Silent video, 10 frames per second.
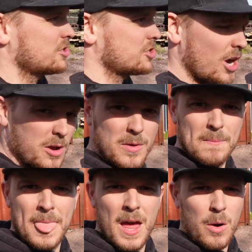So
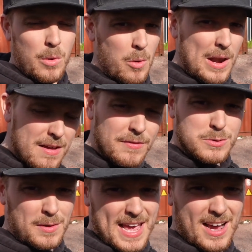we'll leave
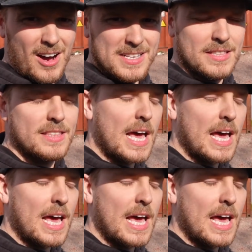this one here, guys.